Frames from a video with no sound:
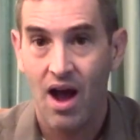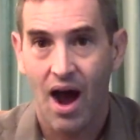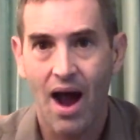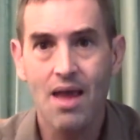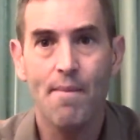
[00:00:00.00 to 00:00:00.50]

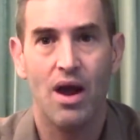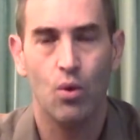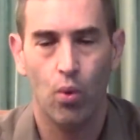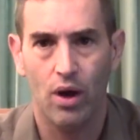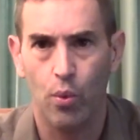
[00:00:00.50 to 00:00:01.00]
I might
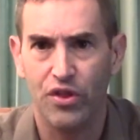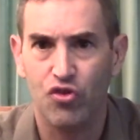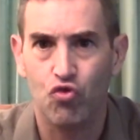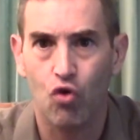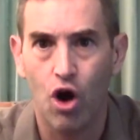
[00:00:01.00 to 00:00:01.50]
well
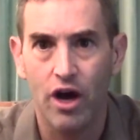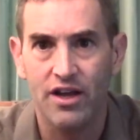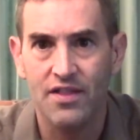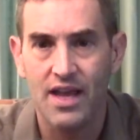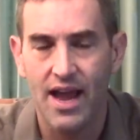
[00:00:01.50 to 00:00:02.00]
withdraw
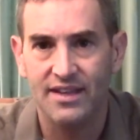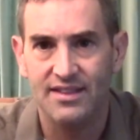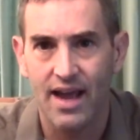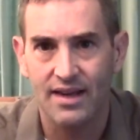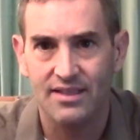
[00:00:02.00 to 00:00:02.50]
in the
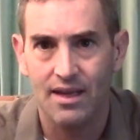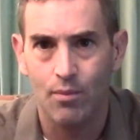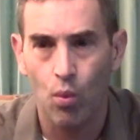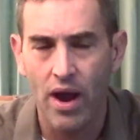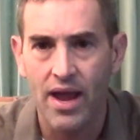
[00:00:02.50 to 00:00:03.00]
exact same way.